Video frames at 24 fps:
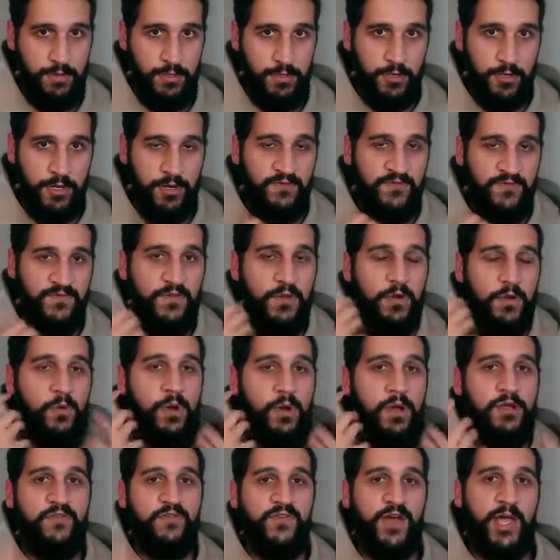You're going to feel
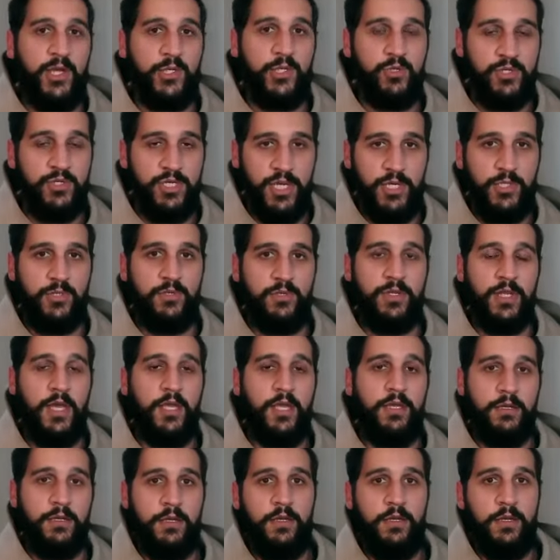where your fascial chains are
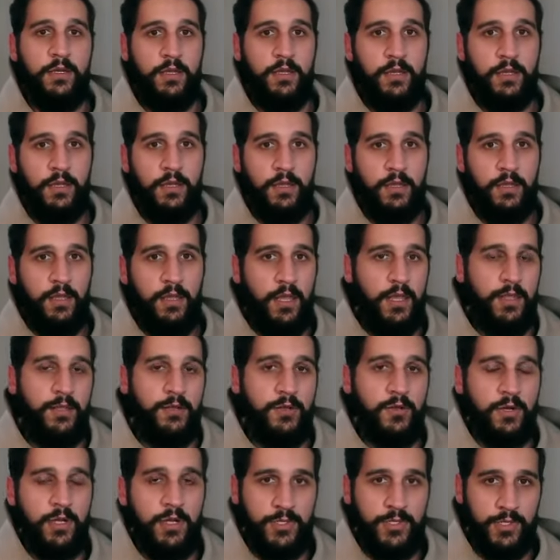tight, and then
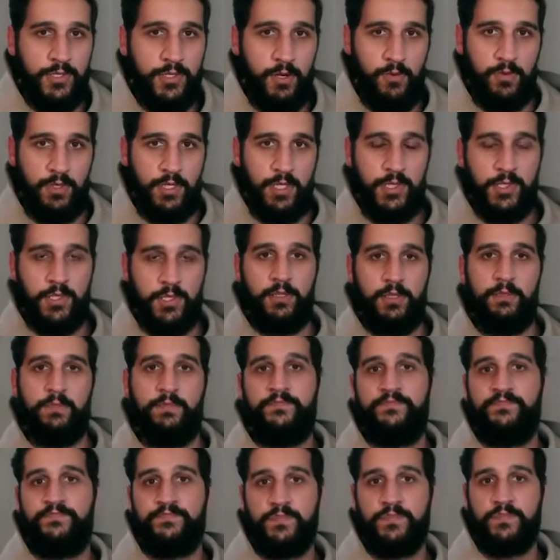you're going to start releasing them.
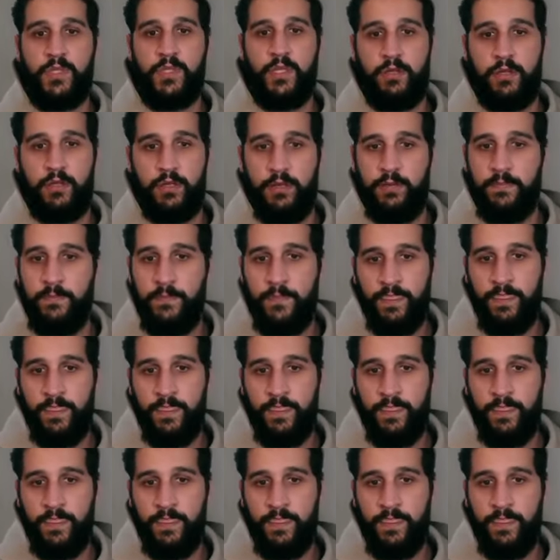Okay.